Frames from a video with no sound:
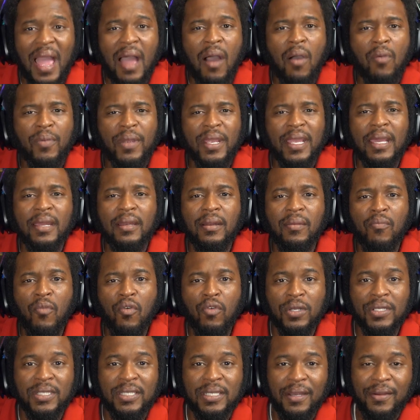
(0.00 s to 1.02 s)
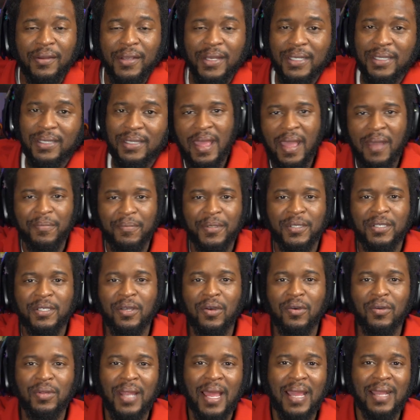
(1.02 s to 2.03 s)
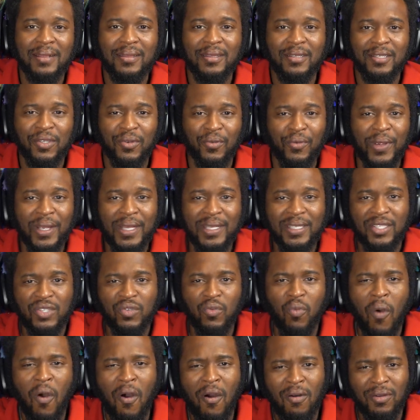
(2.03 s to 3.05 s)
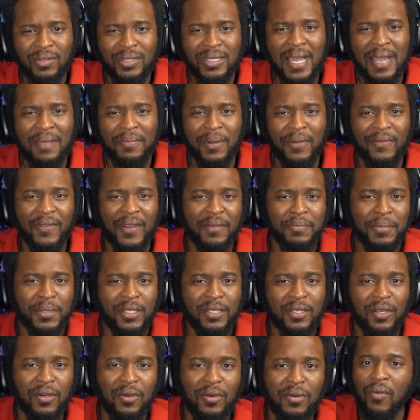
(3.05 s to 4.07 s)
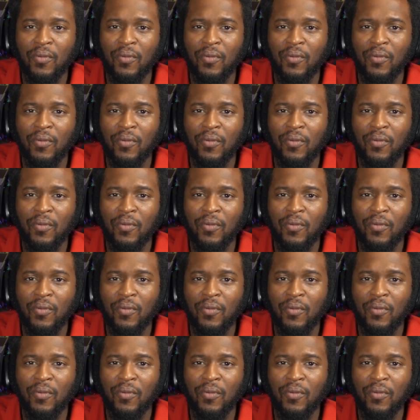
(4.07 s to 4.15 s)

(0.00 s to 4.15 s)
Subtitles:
I hope we get a more serious episode, like the Serene Swall type of episode